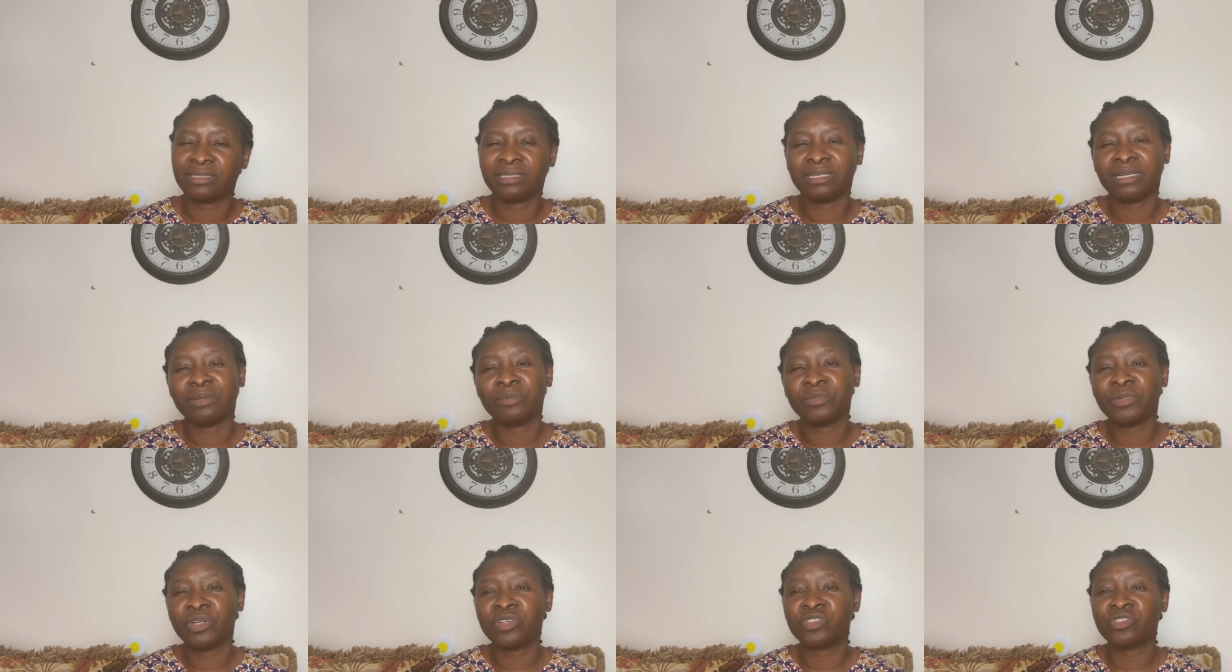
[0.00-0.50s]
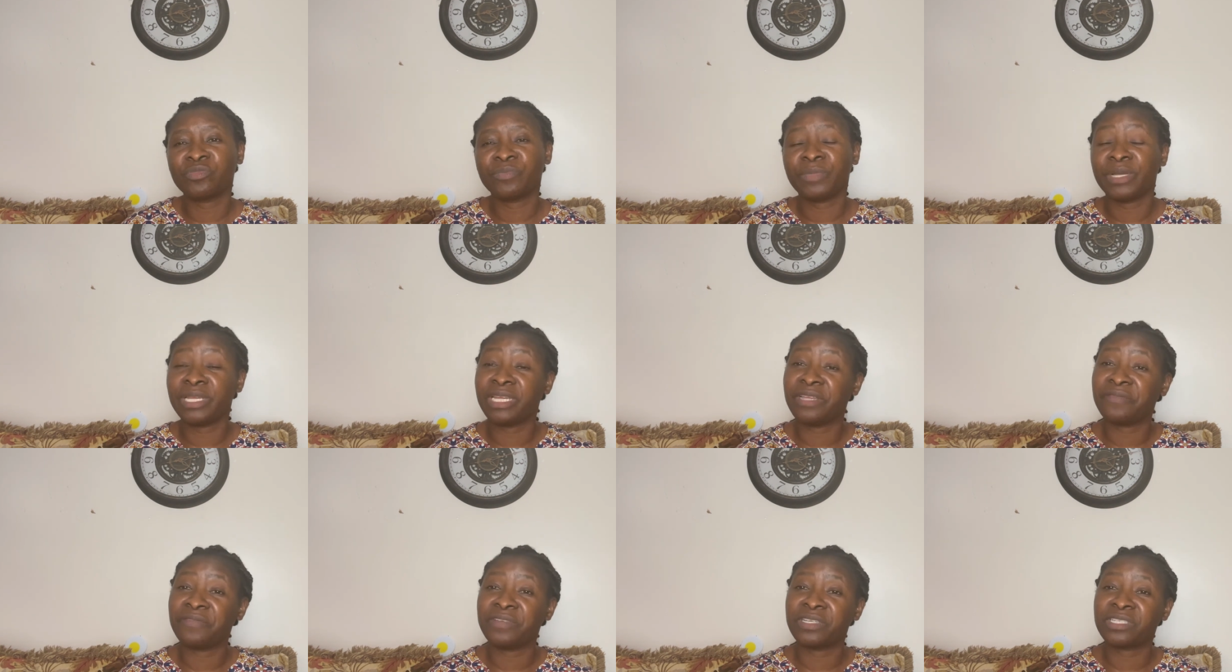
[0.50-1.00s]
I'm going to
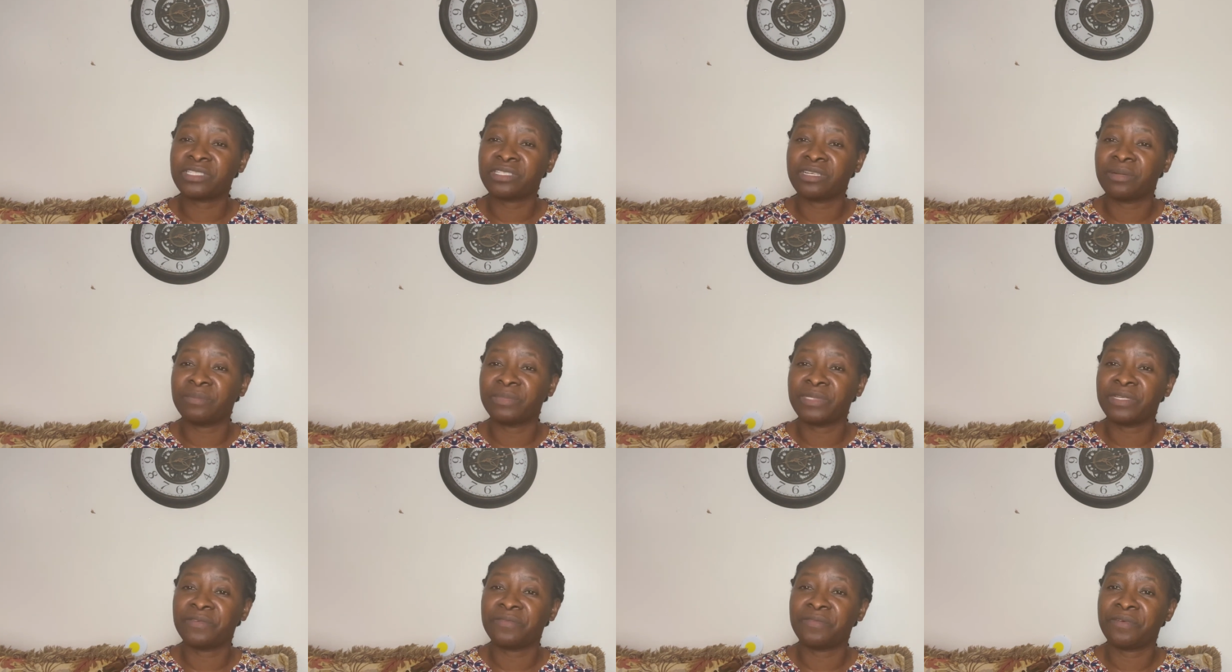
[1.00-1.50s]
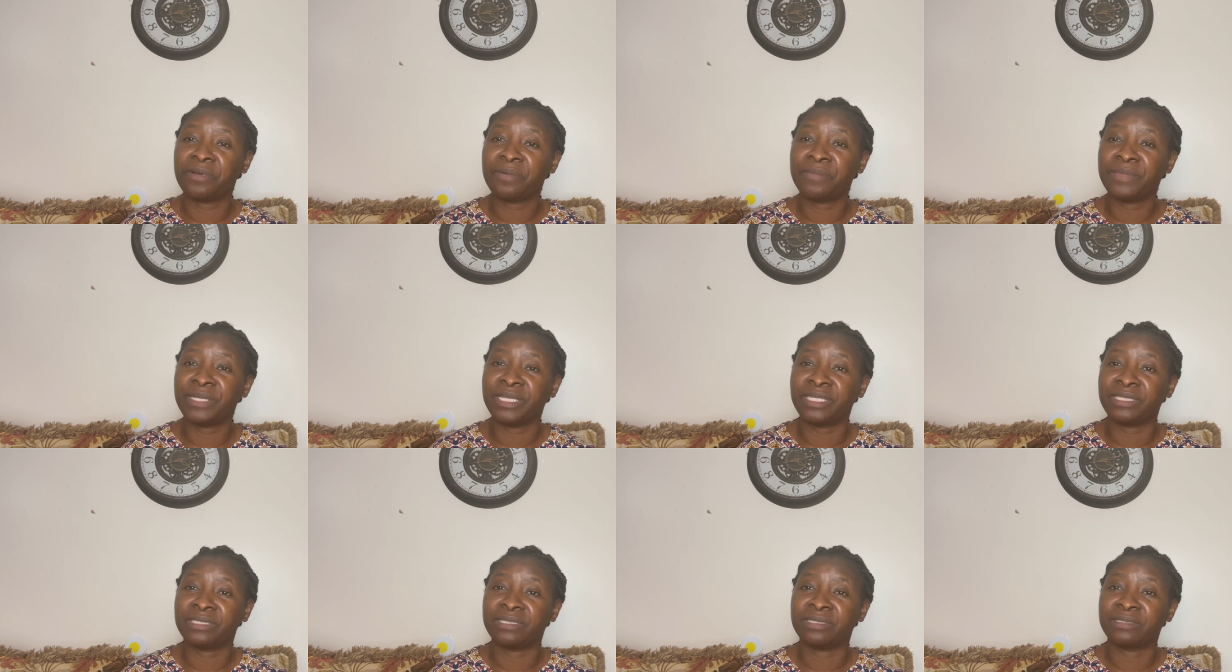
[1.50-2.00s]
benefit something from
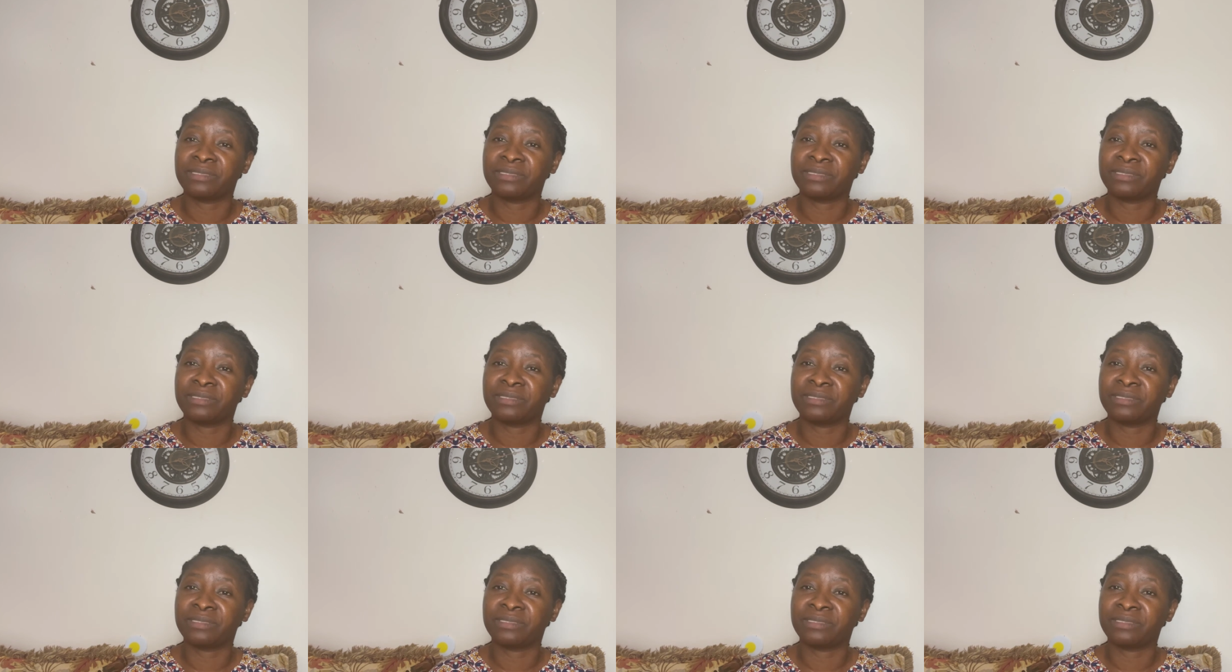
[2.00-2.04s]
it.